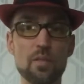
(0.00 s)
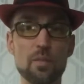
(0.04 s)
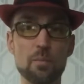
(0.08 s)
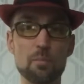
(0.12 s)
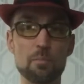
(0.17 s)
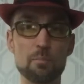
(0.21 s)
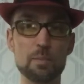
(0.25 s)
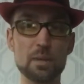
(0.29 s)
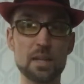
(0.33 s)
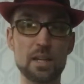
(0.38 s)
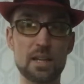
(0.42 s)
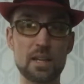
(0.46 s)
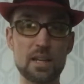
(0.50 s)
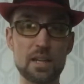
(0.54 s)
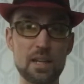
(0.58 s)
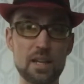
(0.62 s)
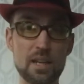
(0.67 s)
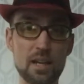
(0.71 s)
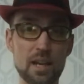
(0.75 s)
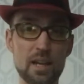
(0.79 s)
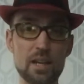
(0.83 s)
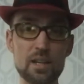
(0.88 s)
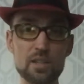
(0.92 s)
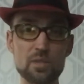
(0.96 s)

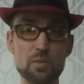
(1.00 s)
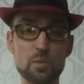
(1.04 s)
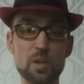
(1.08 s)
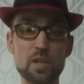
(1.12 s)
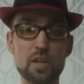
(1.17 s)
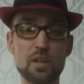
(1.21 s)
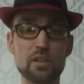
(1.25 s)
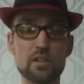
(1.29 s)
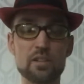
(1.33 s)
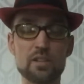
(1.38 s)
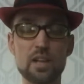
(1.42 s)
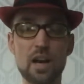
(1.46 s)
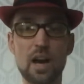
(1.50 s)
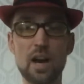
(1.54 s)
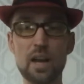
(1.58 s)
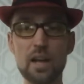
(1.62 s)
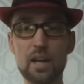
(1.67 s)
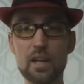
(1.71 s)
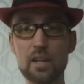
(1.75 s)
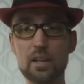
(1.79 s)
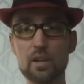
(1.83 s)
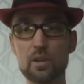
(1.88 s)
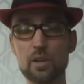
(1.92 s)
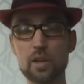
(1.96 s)
because when you're
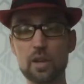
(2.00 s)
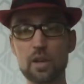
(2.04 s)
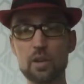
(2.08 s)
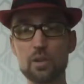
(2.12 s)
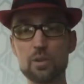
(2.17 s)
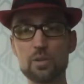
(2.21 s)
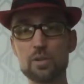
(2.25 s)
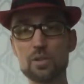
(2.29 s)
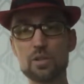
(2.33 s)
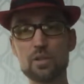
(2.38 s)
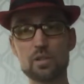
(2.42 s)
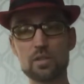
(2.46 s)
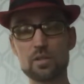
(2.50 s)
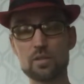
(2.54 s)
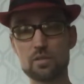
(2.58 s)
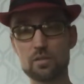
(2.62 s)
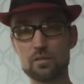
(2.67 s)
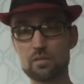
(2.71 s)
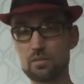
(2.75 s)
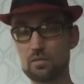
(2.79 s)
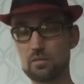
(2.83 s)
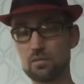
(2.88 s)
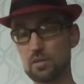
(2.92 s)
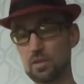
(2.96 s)
dyeing yo-yos,
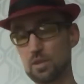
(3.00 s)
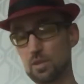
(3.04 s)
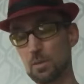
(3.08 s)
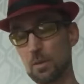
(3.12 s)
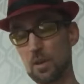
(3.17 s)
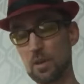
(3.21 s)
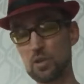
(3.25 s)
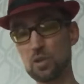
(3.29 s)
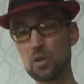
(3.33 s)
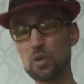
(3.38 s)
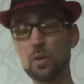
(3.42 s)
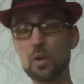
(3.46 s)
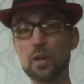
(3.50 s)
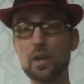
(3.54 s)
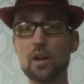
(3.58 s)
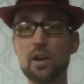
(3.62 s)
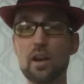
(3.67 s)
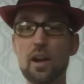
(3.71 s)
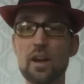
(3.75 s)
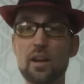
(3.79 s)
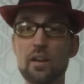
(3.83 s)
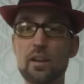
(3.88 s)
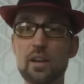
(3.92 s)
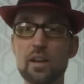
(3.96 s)
especially when you're
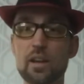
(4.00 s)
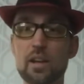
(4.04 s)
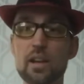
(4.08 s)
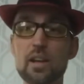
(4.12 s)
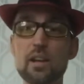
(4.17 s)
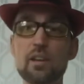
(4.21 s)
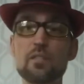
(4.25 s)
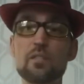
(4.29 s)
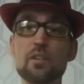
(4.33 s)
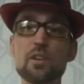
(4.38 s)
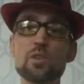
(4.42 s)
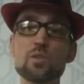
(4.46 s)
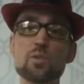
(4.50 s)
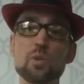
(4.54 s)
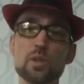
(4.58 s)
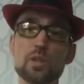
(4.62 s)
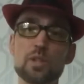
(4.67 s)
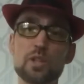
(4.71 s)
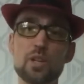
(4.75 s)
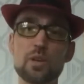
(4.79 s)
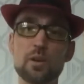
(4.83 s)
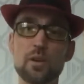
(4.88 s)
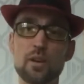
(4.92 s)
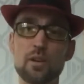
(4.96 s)
hiring an individual
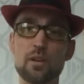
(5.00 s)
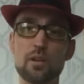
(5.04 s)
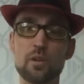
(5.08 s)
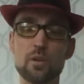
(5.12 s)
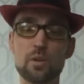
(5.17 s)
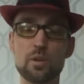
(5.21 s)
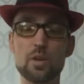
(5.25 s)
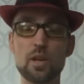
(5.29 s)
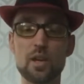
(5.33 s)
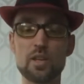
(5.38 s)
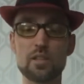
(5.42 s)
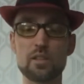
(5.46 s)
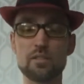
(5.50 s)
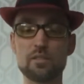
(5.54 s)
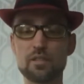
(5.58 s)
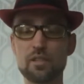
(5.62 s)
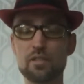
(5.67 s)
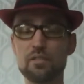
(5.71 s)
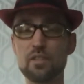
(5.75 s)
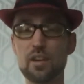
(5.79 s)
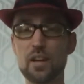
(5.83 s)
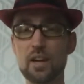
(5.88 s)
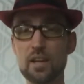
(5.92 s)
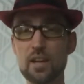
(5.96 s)
to do it, who does it for
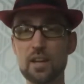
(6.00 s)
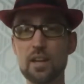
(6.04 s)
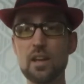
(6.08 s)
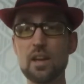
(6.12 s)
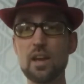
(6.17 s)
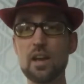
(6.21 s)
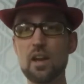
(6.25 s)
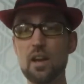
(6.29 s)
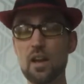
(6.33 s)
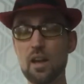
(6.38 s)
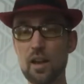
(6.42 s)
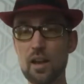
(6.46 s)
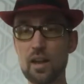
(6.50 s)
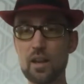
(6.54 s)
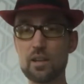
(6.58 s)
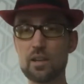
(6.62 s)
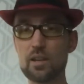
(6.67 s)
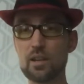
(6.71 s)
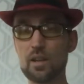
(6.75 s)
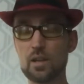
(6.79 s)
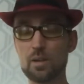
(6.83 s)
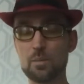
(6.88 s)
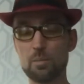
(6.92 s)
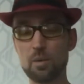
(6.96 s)
fun and
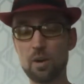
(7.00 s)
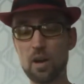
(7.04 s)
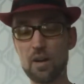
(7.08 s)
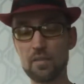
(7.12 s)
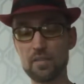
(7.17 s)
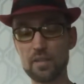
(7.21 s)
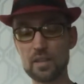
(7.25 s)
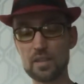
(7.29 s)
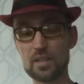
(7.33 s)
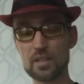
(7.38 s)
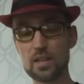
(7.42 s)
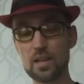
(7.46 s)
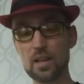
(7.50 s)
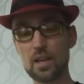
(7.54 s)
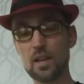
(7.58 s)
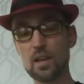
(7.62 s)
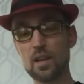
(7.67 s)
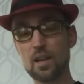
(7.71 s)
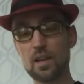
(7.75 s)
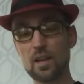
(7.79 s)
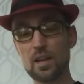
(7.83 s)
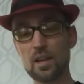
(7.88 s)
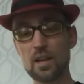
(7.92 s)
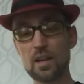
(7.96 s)
profit,
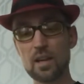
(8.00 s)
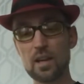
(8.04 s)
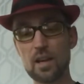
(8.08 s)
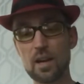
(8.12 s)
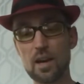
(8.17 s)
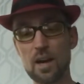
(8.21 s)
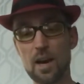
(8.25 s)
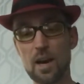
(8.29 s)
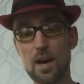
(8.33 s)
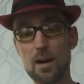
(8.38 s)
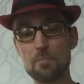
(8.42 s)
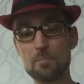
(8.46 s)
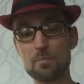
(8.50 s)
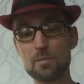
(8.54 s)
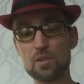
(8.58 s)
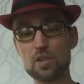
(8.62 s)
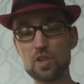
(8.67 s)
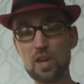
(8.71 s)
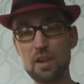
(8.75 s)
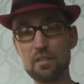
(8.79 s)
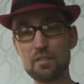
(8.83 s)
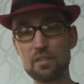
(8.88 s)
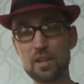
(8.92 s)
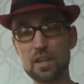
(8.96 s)

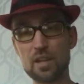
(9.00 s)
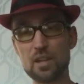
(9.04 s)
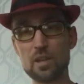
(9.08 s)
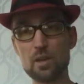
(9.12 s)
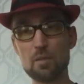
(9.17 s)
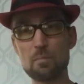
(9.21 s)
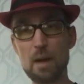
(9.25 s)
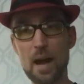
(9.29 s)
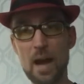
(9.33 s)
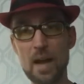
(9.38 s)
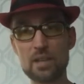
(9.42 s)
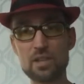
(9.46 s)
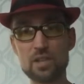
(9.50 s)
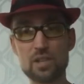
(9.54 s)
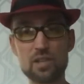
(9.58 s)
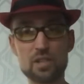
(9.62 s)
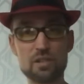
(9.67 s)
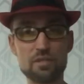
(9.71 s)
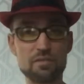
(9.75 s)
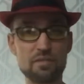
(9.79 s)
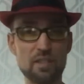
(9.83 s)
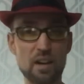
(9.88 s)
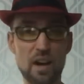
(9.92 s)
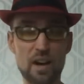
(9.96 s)
Jeff can do batches
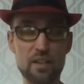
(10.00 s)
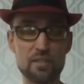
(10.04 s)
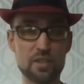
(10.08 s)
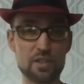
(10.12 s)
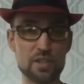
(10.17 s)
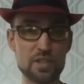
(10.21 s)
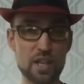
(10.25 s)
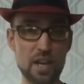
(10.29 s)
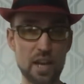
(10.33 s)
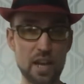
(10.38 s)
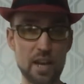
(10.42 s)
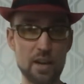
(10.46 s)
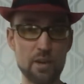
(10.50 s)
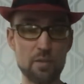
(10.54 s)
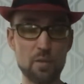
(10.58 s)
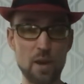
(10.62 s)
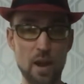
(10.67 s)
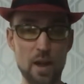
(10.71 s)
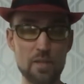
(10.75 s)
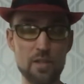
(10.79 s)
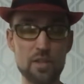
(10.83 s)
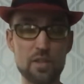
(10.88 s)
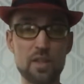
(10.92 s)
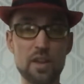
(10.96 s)
of 5 or 10
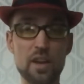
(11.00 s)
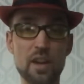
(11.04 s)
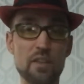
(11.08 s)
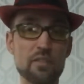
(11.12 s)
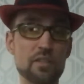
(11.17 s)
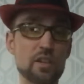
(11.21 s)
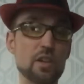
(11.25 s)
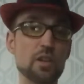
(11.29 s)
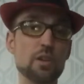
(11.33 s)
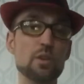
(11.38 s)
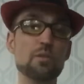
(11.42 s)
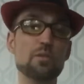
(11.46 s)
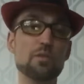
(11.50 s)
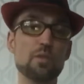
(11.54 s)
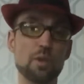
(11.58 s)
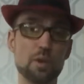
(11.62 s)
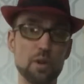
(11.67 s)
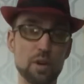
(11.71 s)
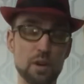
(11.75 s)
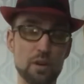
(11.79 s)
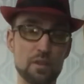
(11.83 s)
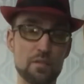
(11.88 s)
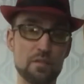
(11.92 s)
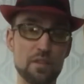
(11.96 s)
rather than having to do
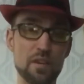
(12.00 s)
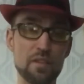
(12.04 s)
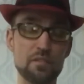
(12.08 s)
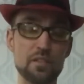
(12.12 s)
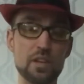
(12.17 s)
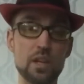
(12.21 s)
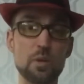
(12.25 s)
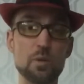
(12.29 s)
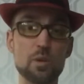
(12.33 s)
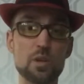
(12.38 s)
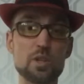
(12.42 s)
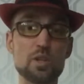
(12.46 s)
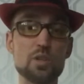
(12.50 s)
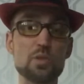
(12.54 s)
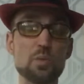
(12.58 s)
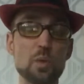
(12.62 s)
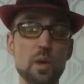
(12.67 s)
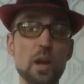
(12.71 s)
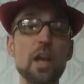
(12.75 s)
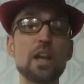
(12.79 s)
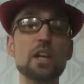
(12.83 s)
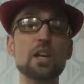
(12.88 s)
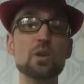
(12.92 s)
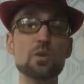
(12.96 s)
40 or 50, which is
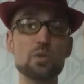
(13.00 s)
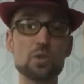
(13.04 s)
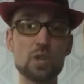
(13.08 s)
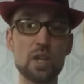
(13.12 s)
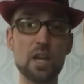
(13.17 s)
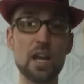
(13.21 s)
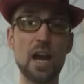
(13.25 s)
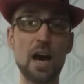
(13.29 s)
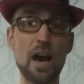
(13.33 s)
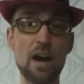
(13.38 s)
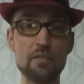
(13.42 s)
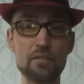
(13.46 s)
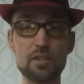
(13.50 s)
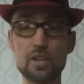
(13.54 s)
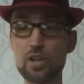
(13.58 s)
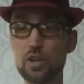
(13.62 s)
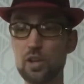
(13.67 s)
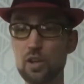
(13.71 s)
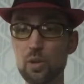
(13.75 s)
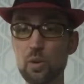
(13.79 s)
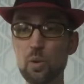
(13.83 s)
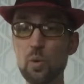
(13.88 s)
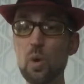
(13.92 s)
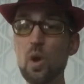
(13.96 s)
what I usually have to
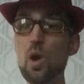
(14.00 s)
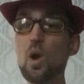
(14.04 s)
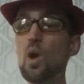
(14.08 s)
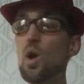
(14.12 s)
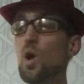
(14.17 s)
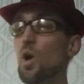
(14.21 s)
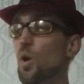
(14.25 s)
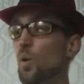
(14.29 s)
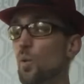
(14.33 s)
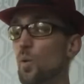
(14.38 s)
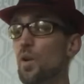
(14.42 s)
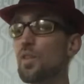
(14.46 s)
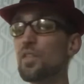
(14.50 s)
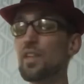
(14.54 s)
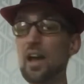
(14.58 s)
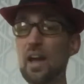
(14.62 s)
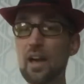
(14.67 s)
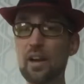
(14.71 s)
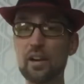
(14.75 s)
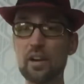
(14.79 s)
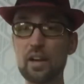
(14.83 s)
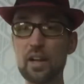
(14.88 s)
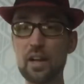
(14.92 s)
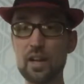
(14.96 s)
do with
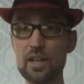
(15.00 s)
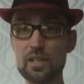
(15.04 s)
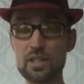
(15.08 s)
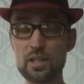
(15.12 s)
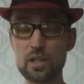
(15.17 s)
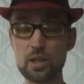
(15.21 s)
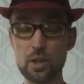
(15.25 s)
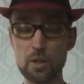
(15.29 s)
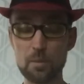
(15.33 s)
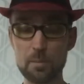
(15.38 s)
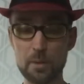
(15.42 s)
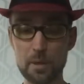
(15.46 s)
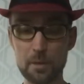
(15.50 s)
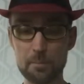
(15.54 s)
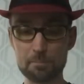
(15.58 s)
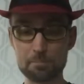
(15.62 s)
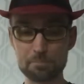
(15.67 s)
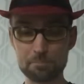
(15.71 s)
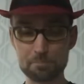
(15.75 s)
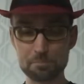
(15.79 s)
anodized aluminum.